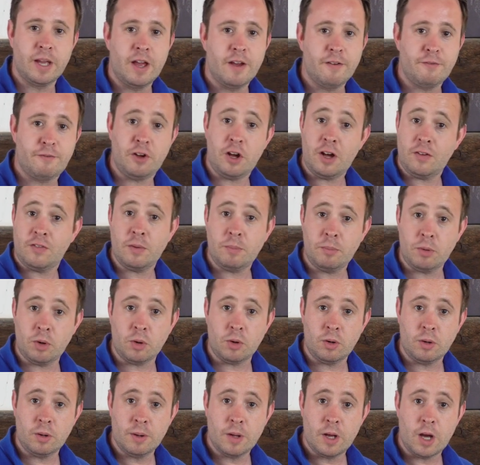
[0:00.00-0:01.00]

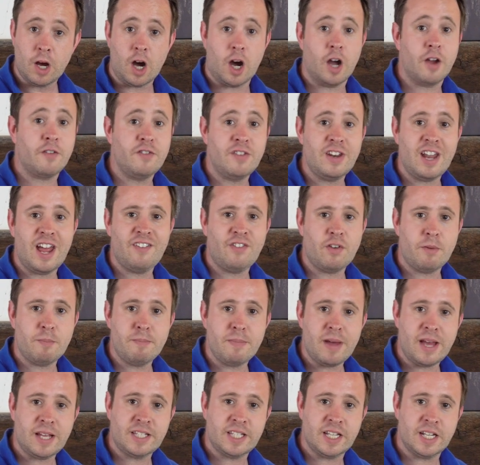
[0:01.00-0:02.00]
Furthermore, I've never
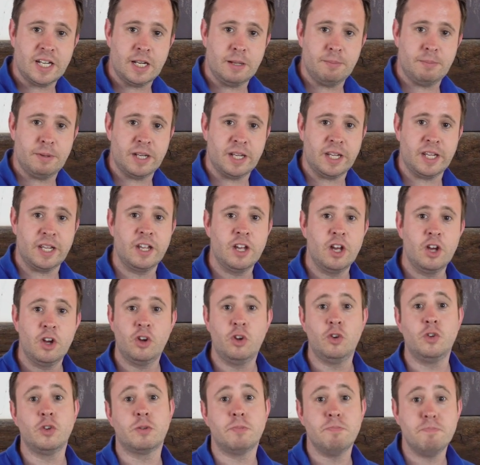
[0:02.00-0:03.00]
met anybody
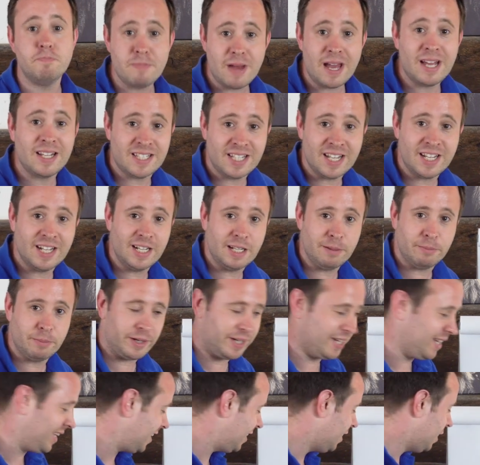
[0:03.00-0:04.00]
who's met
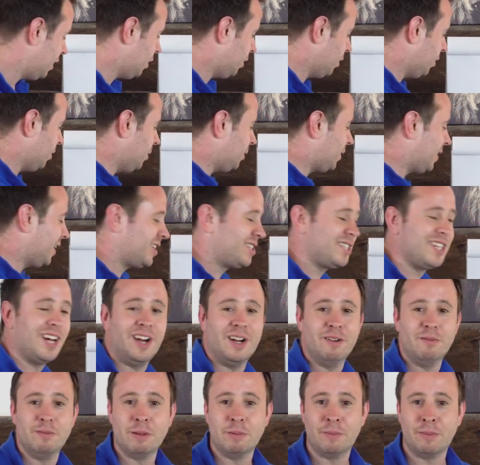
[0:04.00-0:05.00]
anybody who could
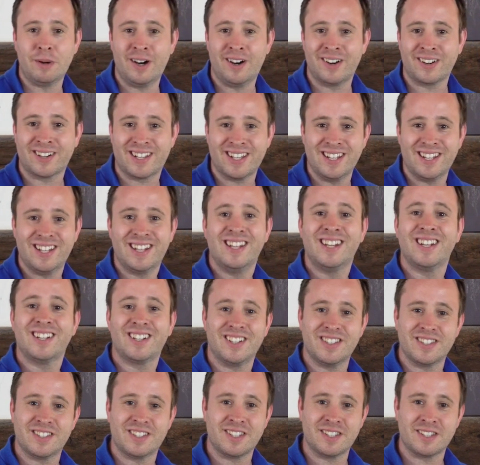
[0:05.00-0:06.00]
time the market
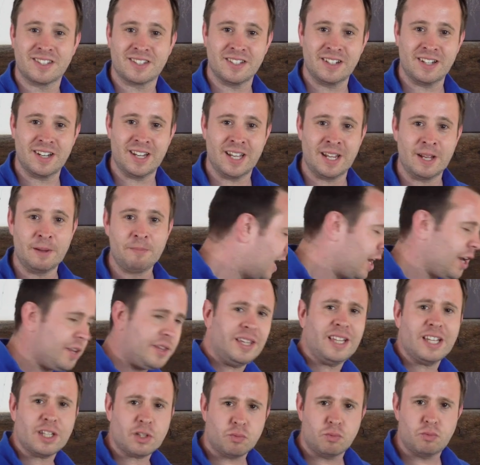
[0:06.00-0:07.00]
consistently. And I think
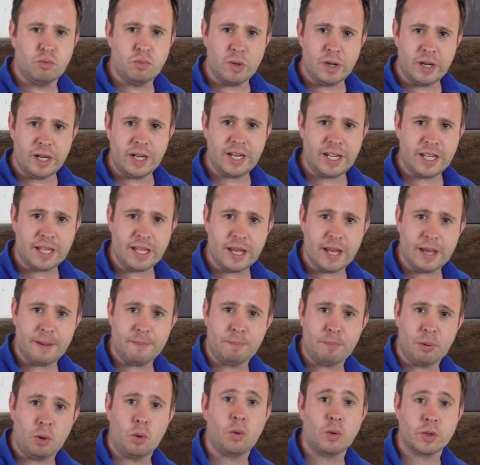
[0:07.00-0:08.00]
that's really
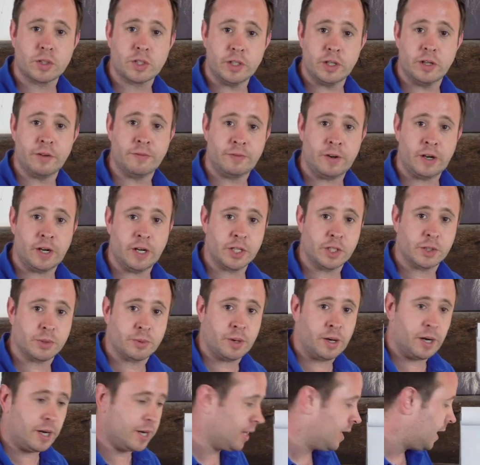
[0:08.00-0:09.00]
important advice,
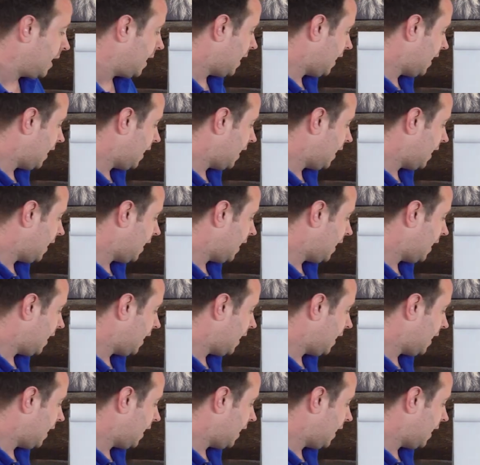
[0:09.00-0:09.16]
right?